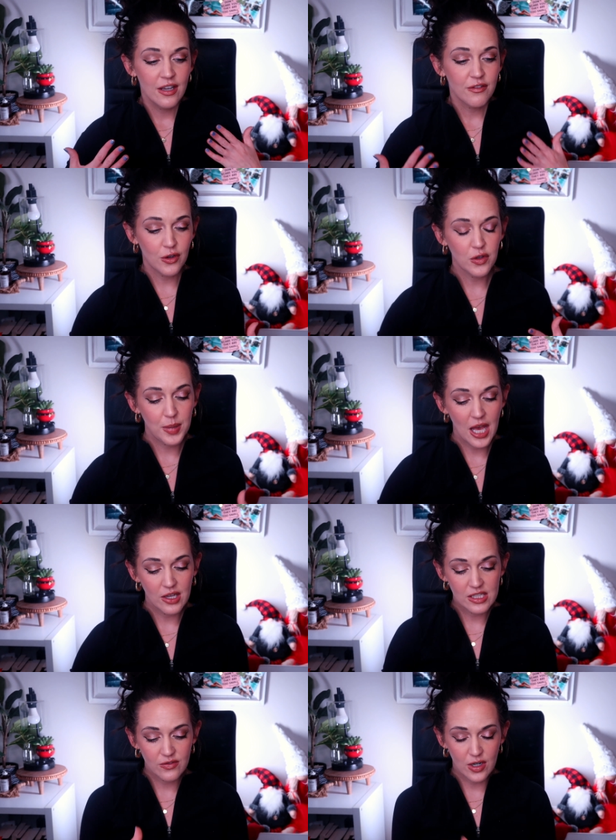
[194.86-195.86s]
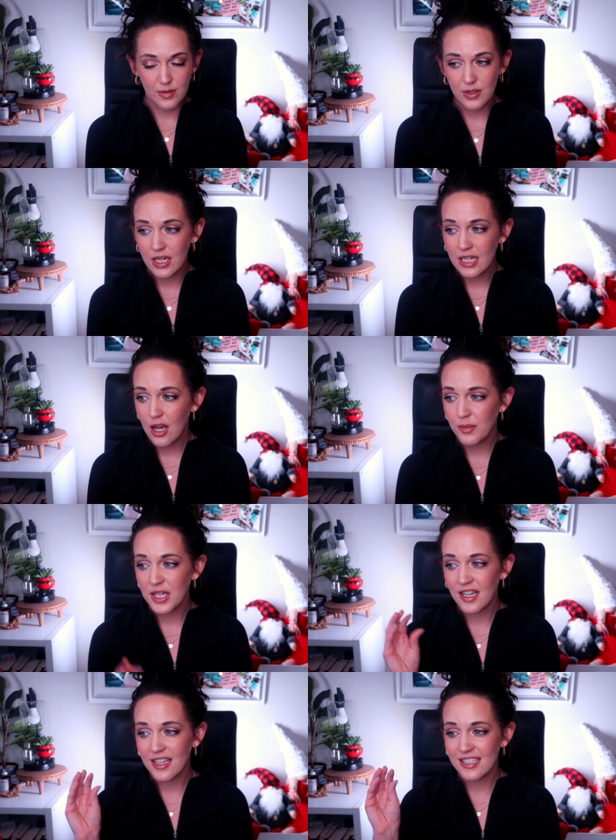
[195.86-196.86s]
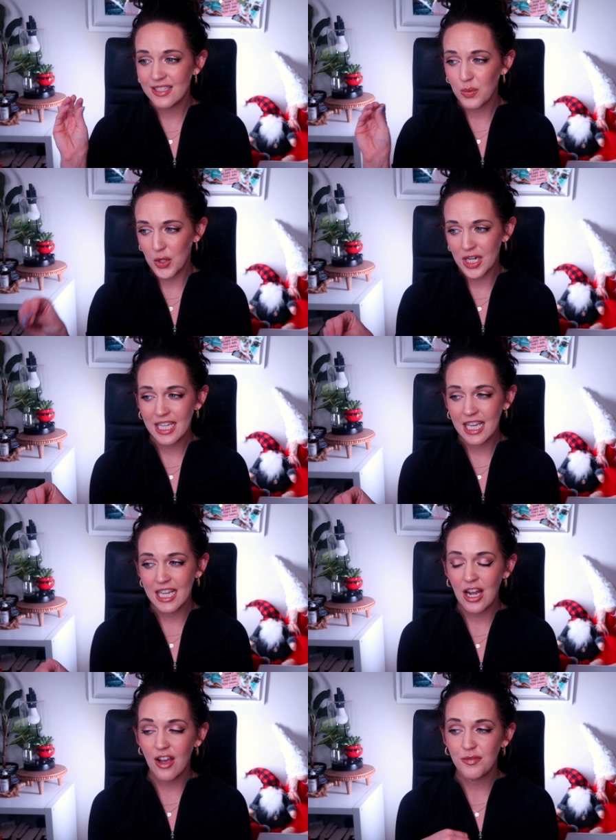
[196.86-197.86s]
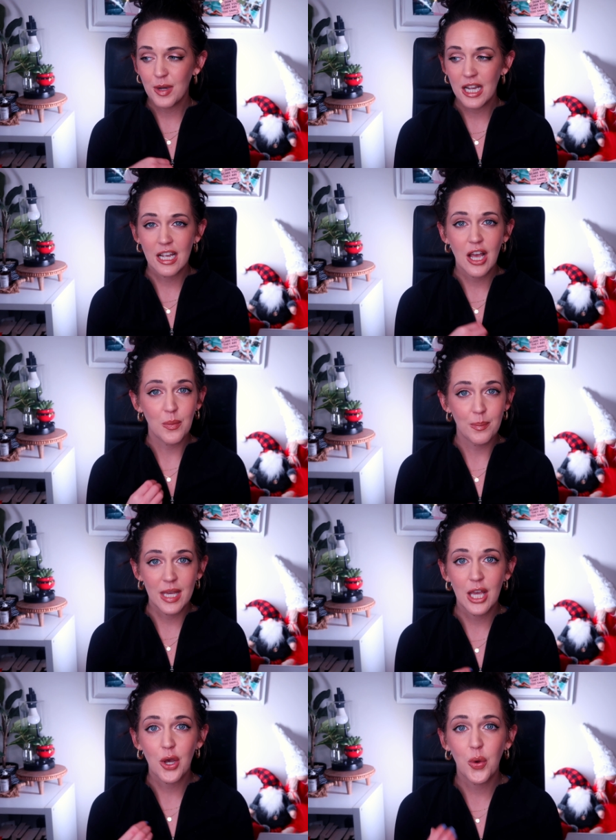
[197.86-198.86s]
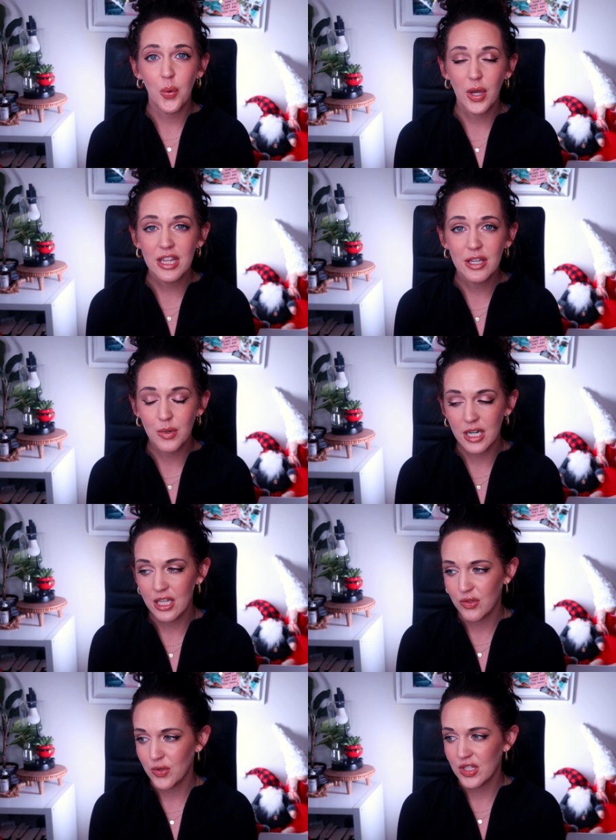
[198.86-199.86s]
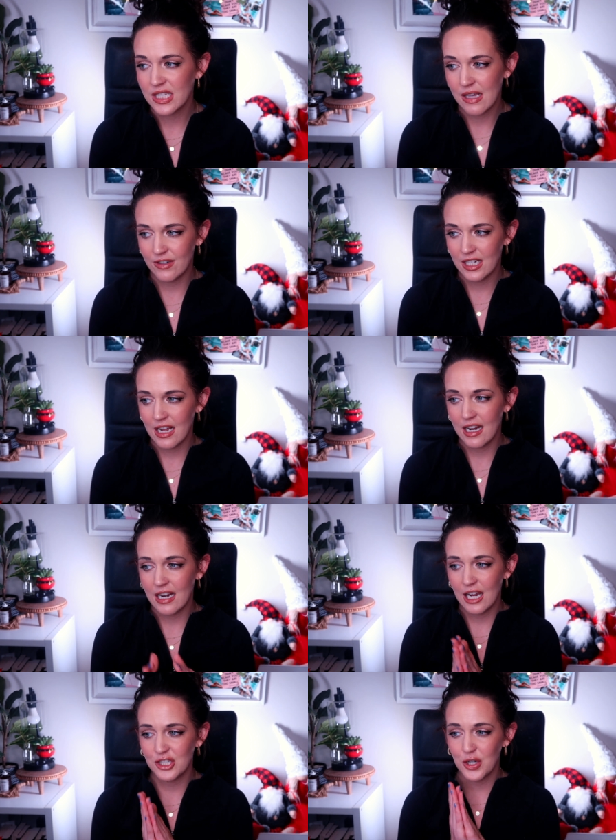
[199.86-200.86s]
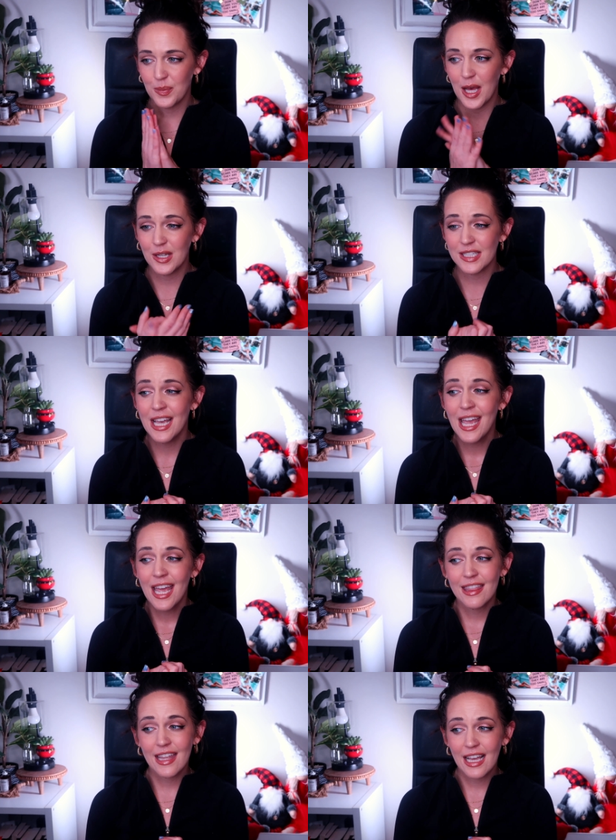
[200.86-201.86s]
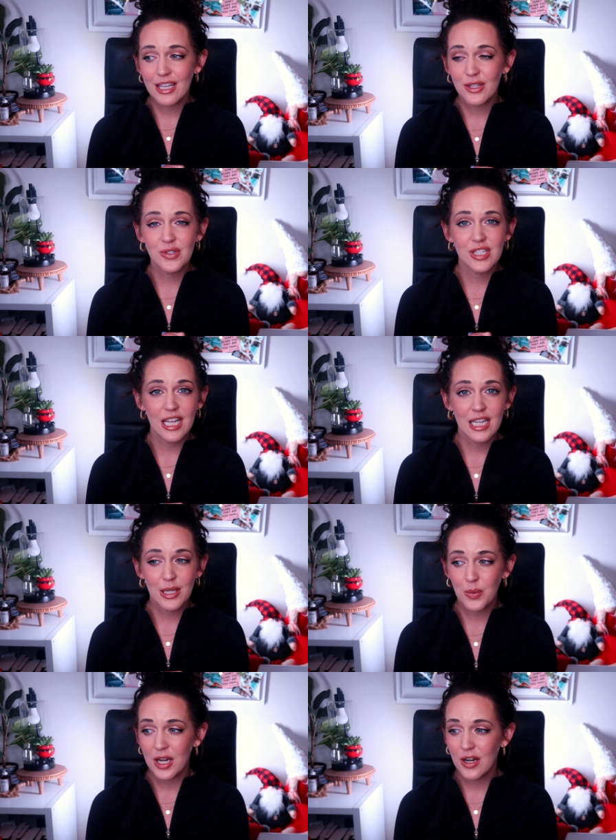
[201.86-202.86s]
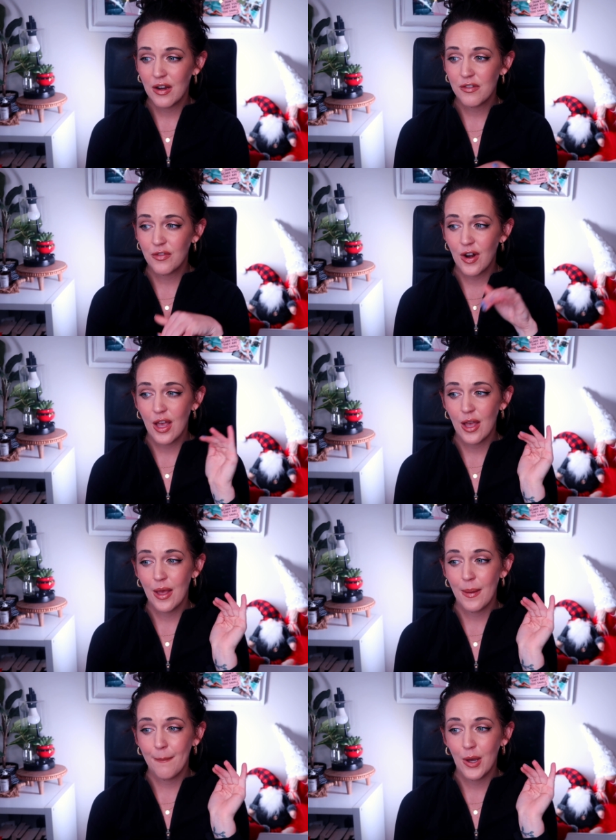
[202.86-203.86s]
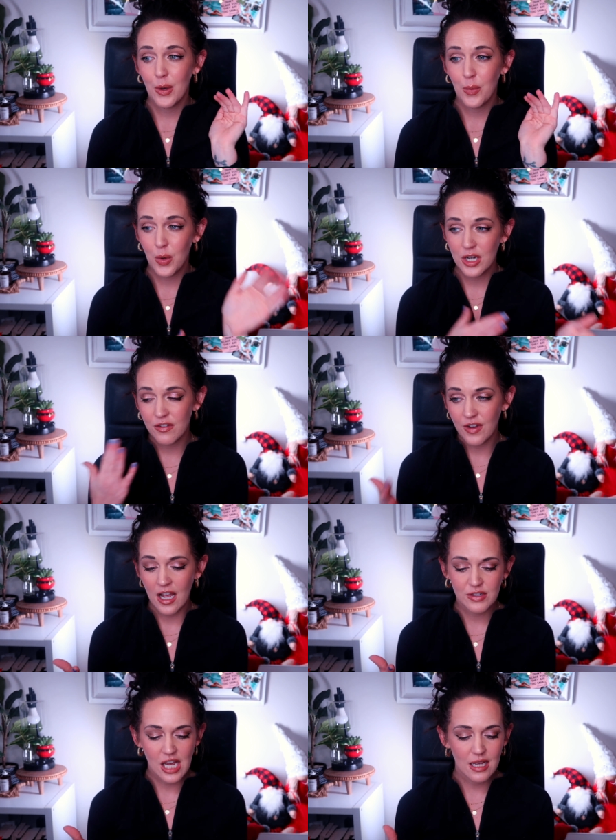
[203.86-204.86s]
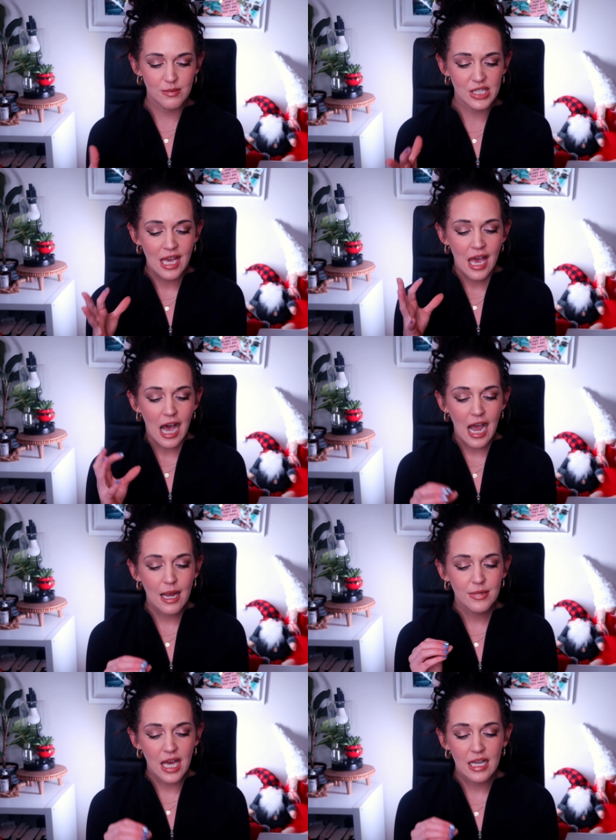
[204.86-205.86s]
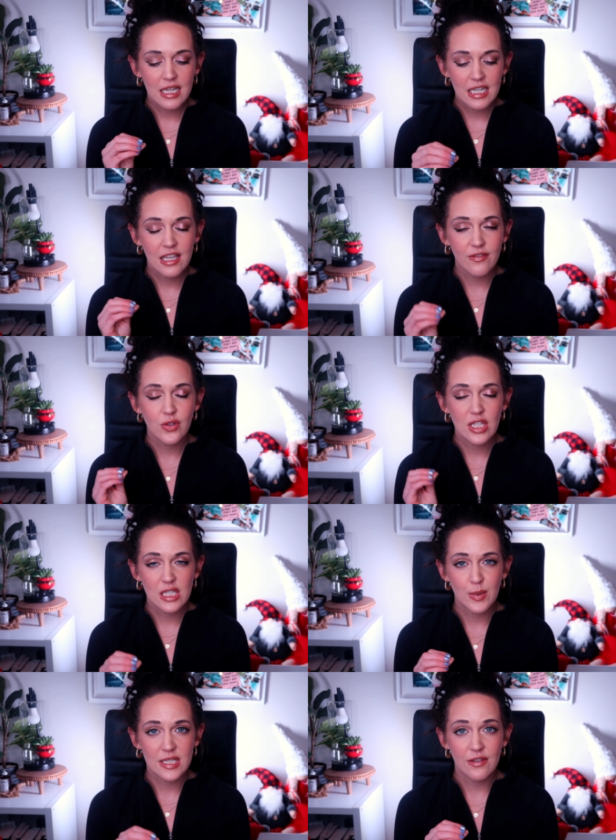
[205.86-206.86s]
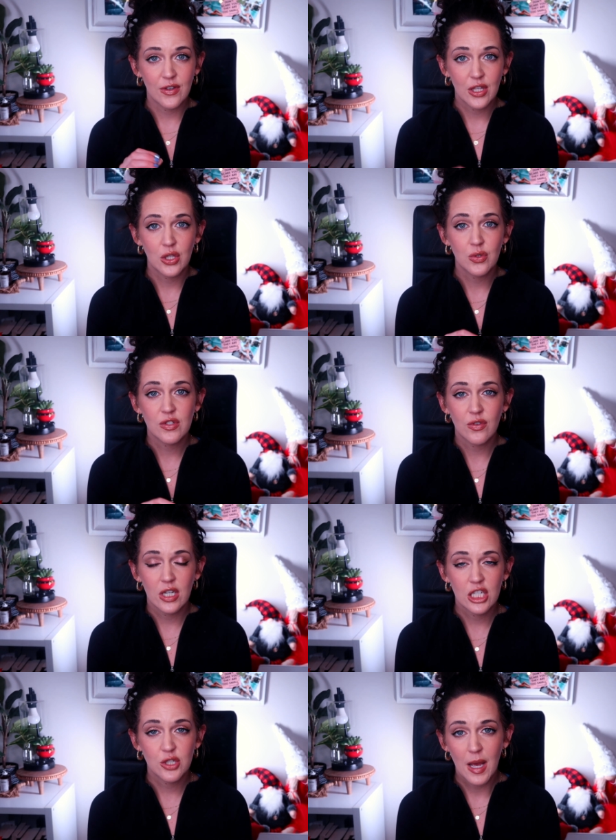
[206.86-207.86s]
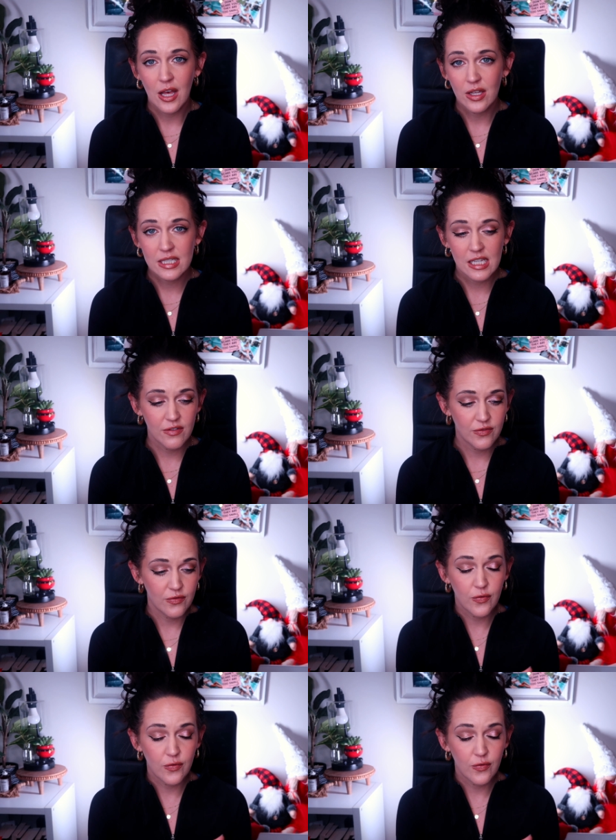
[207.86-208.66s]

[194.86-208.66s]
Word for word: full of palettes in front of me right now because we're gonna kick it off by me quickly running through the 79 eyeshadow palettes that I used anywhere from one to five times. I'm not gonna give you the specific use for each palette because I